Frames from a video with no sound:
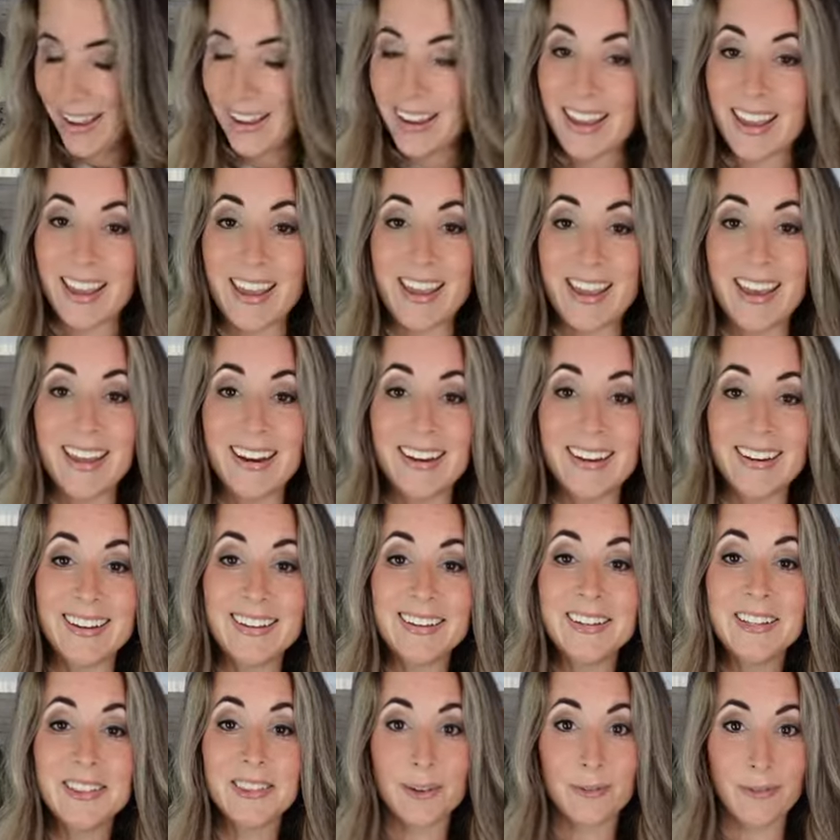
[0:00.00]
in
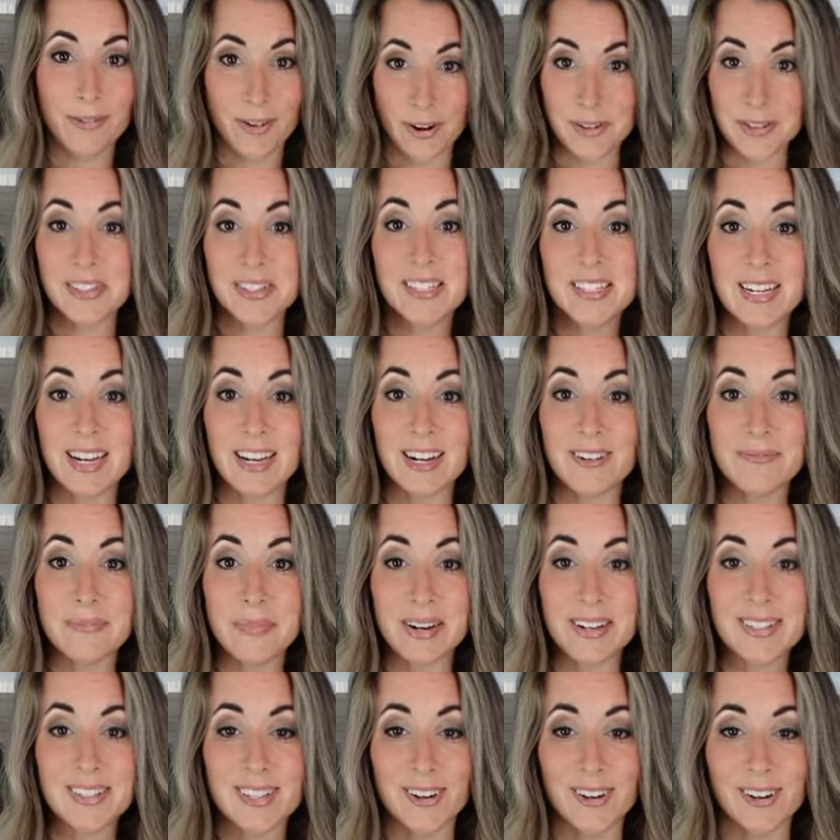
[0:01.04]
the frozen state of
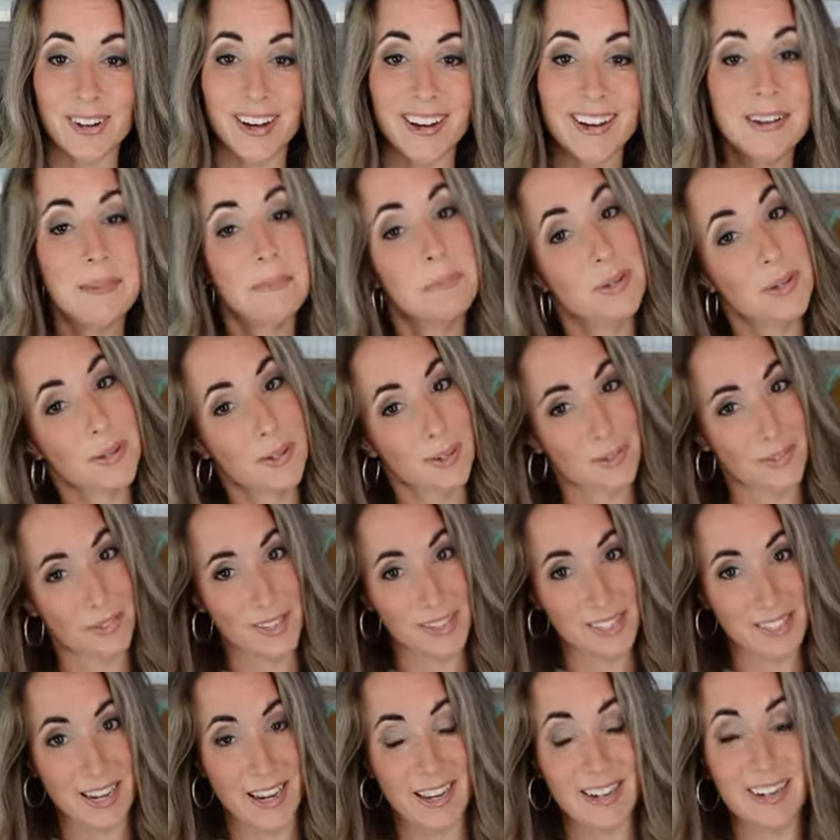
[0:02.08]
Minnesota. Beautiful
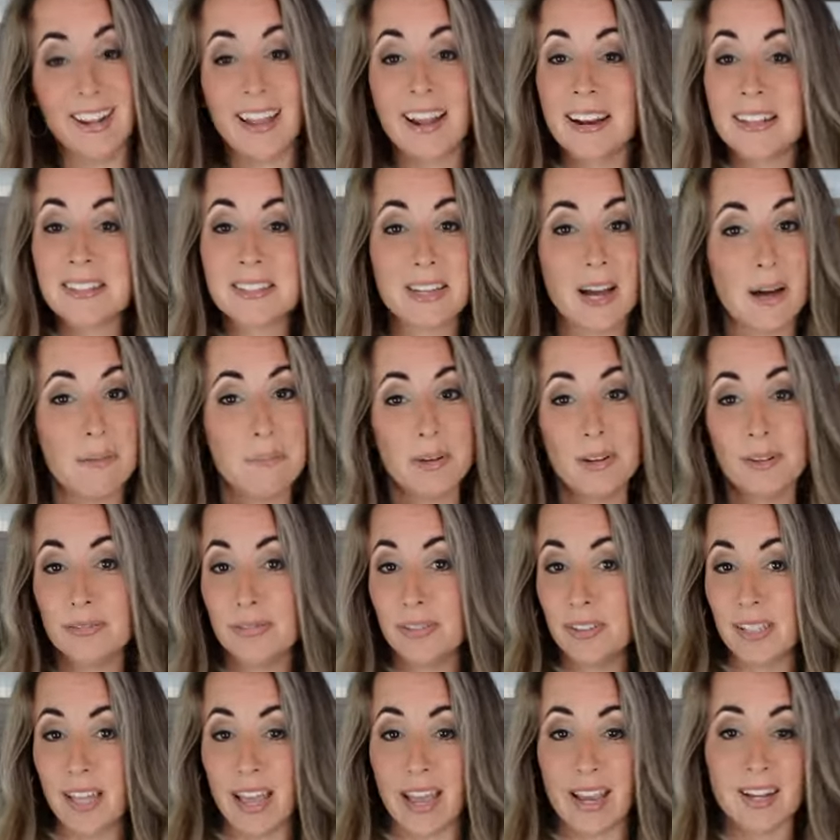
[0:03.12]
state. And it's got
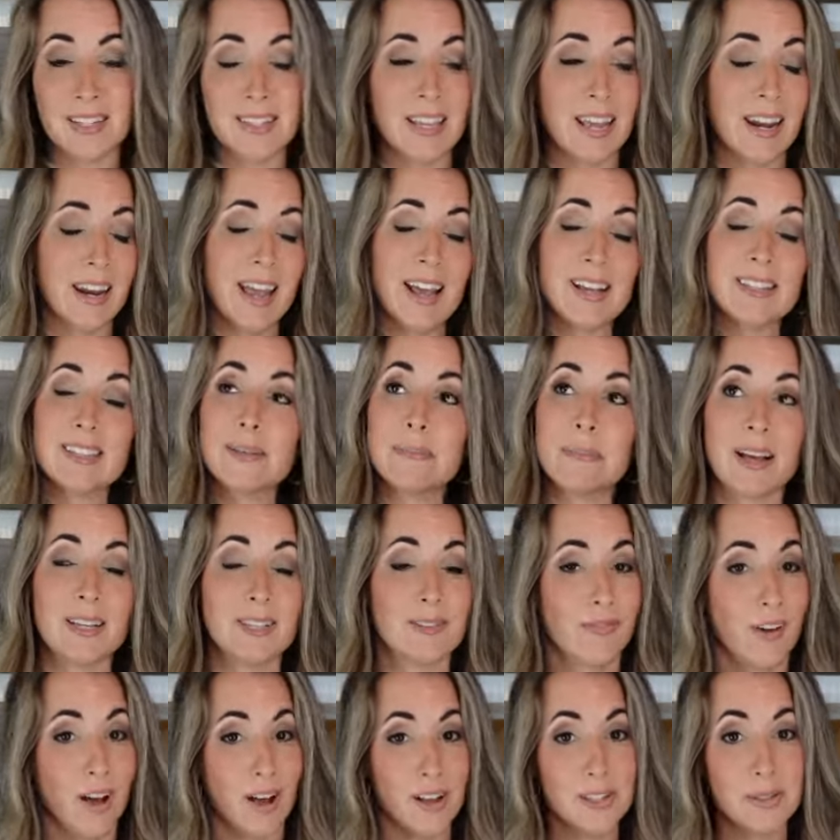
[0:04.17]
beautiful lakes and it has the best
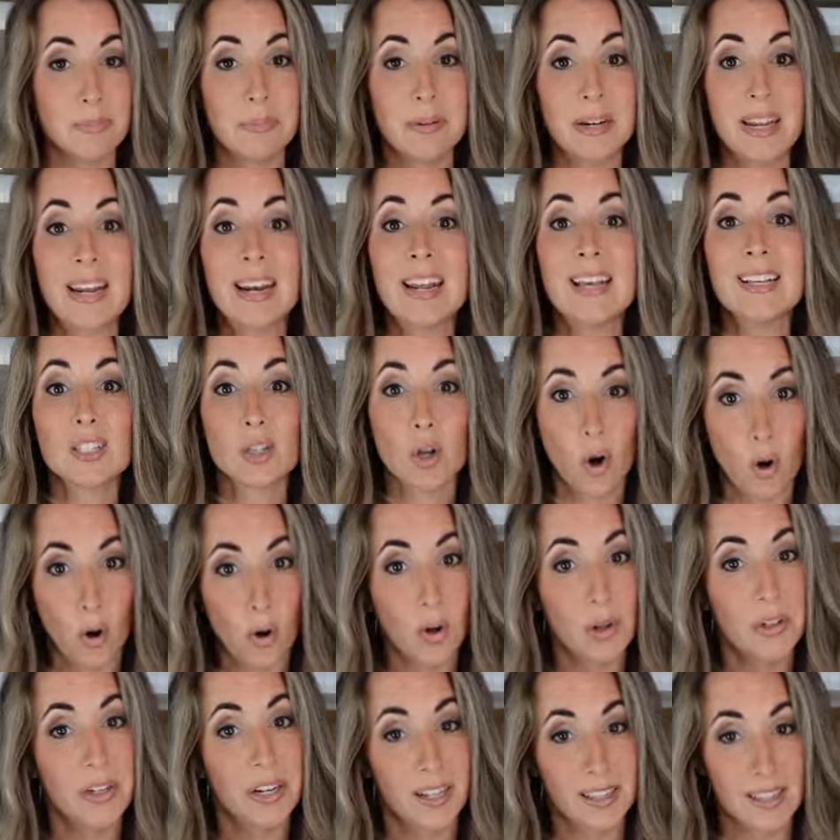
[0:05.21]
falls, but it is
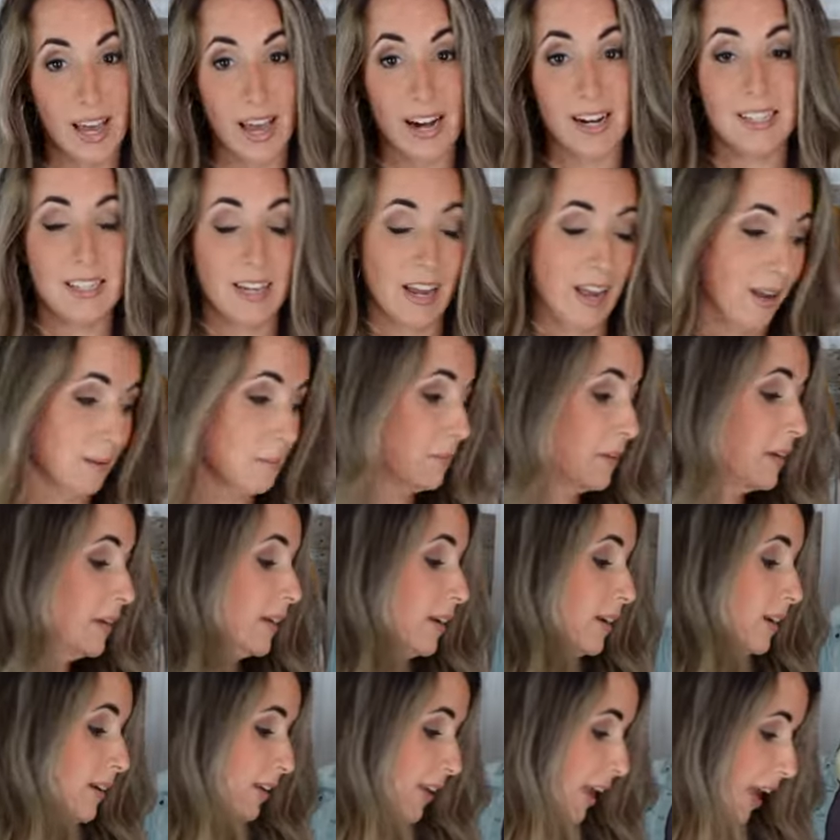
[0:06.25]
cold a lot of time.
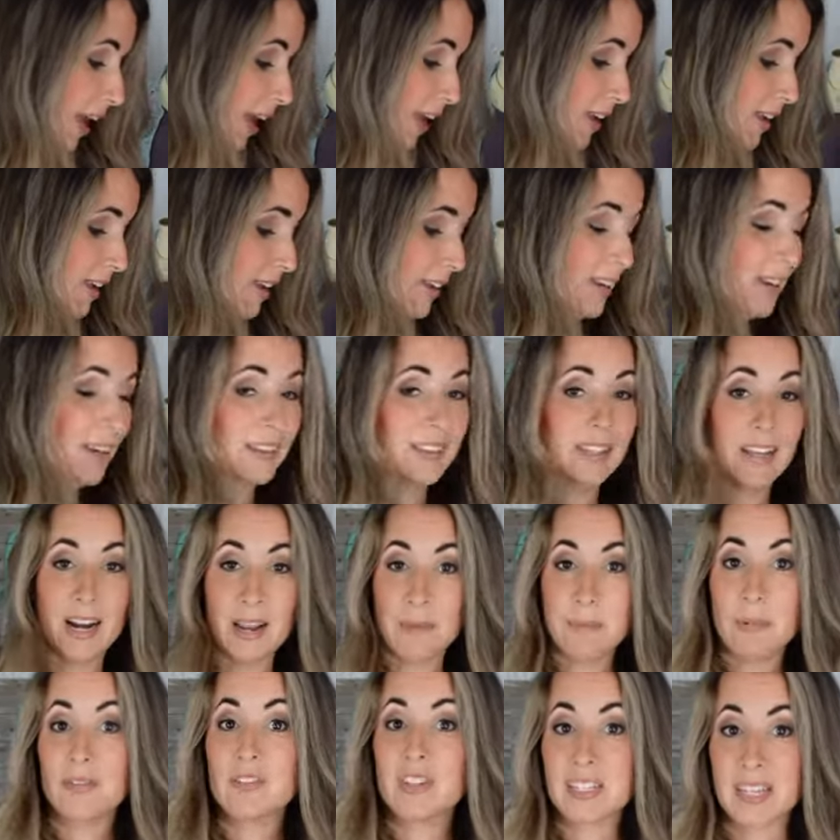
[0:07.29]
Okay. Then I
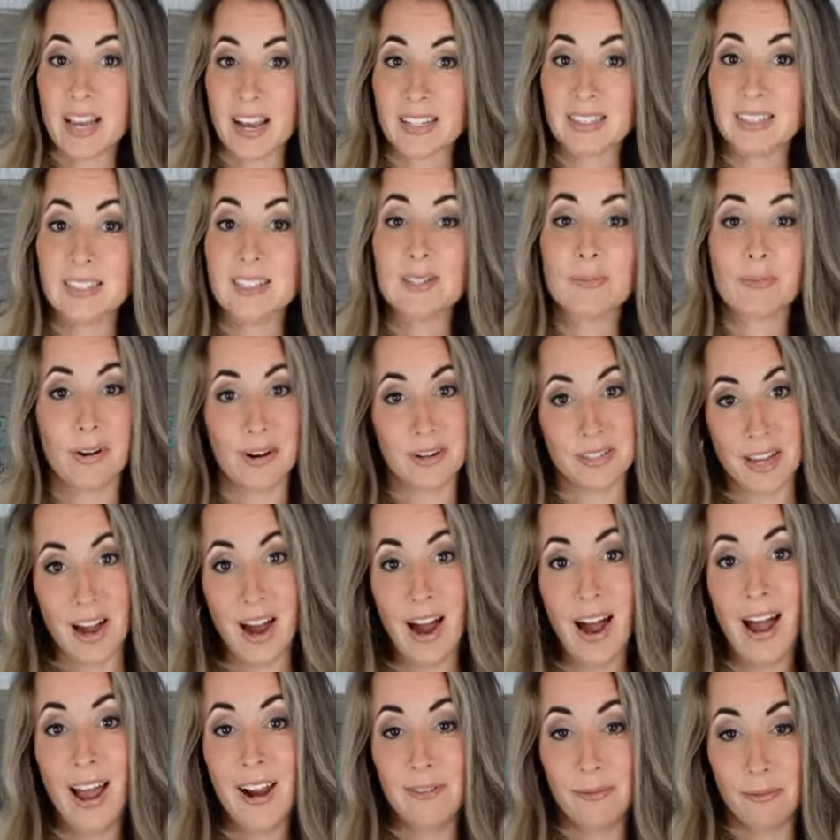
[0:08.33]
moved to Texas where it's
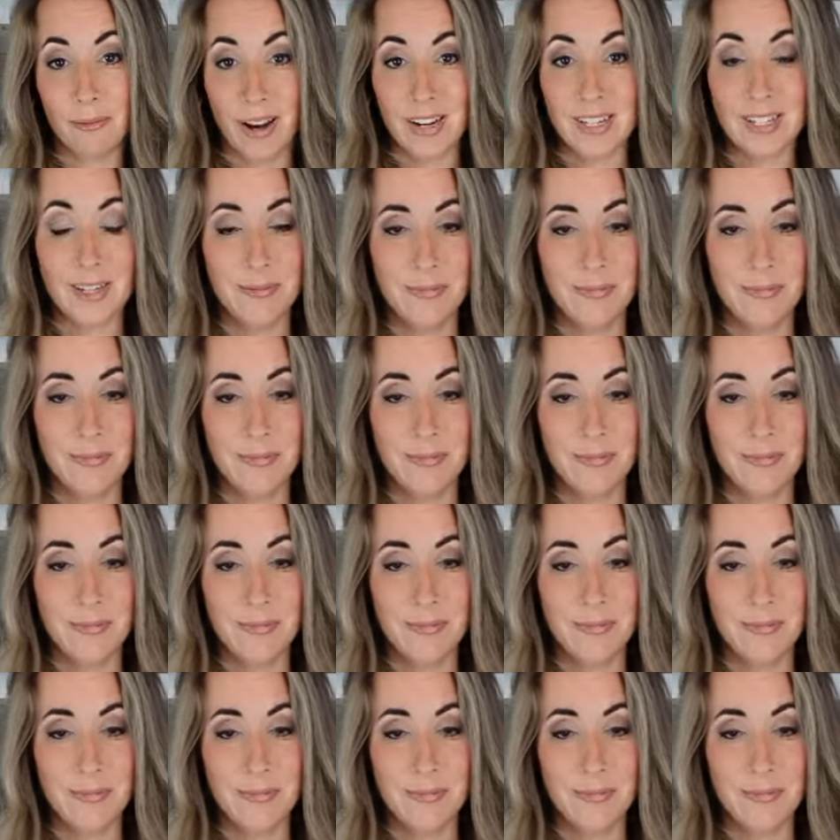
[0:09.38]
hot way too